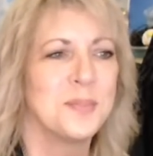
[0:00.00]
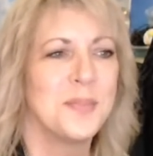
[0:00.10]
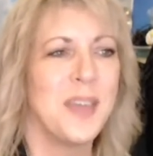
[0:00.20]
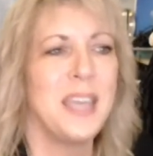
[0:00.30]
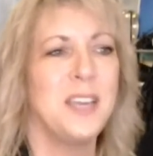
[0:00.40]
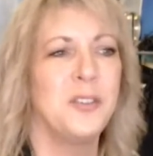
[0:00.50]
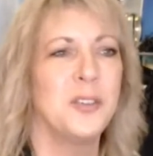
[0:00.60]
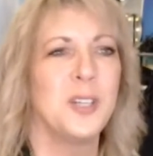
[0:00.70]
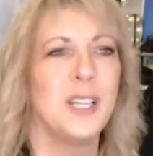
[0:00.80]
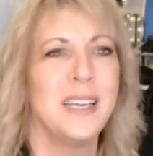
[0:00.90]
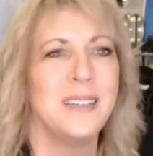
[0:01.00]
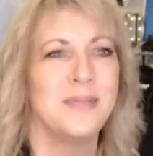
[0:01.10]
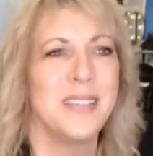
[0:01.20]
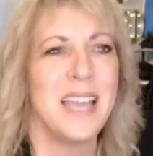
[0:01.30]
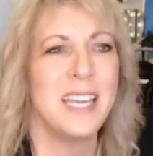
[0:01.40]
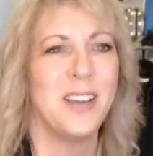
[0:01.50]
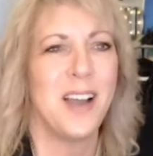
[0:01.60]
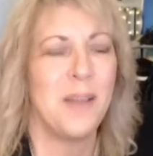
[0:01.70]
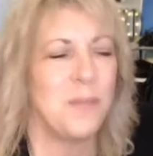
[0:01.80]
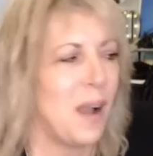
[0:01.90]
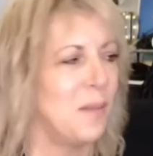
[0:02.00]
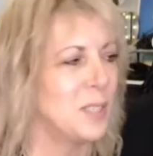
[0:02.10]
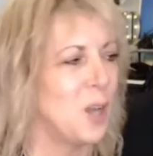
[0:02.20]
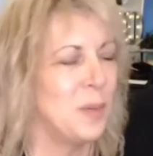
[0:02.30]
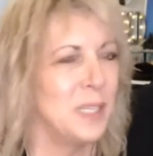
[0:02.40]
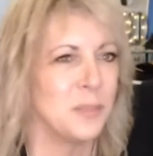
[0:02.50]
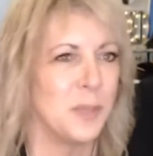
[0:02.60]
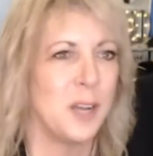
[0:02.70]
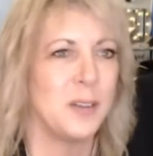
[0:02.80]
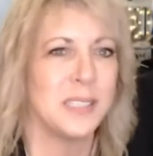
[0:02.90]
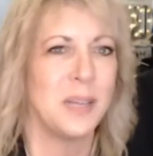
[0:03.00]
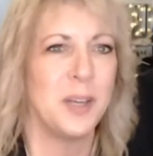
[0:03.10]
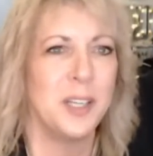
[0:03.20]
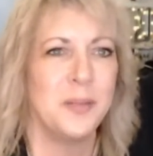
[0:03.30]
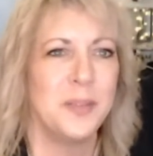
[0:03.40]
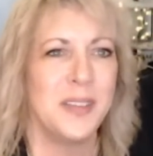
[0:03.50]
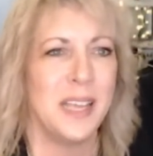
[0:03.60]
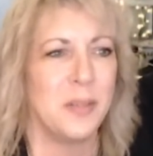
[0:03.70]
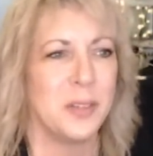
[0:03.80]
Thank you, Julie. Thank you. I, I was hoping this would go to someone who would think it